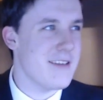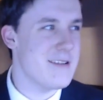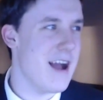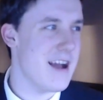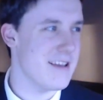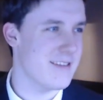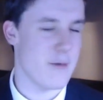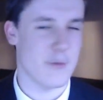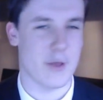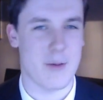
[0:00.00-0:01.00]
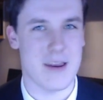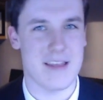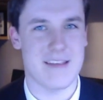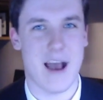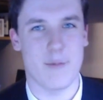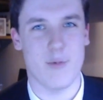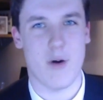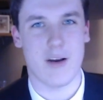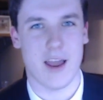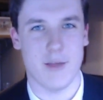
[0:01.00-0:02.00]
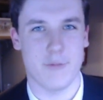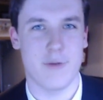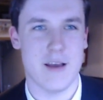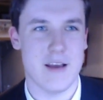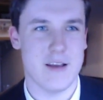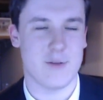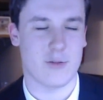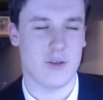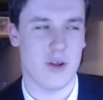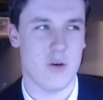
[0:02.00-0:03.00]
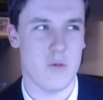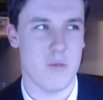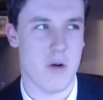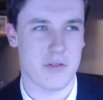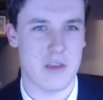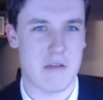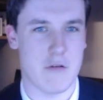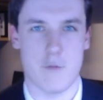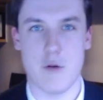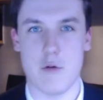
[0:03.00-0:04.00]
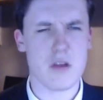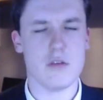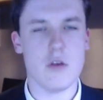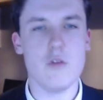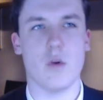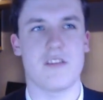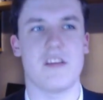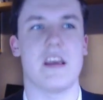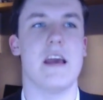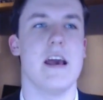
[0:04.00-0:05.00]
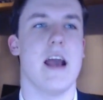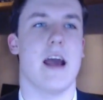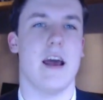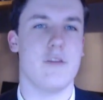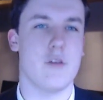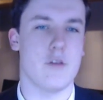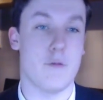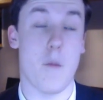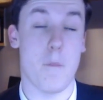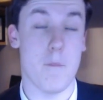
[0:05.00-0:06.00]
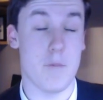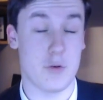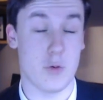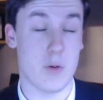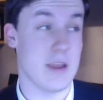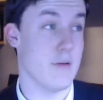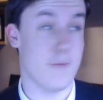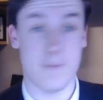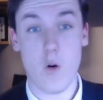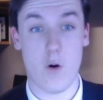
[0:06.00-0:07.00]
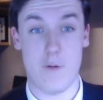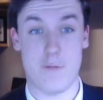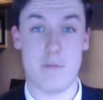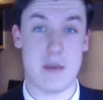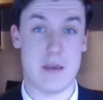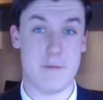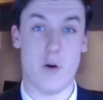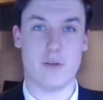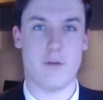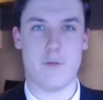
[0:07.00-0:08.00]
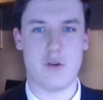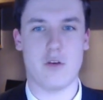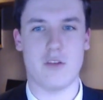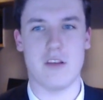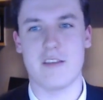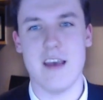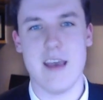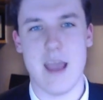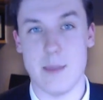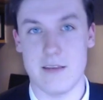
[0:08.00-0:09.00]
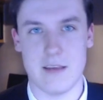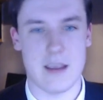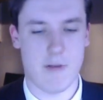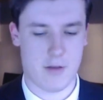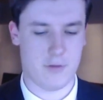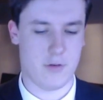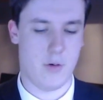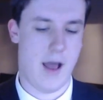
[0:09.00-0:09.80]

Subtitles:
you guys in the community tab what kind of Doctor Who modern series reviews you'd want to see, and I asked you to vote between 4 from the 4 different Doctors in this era. So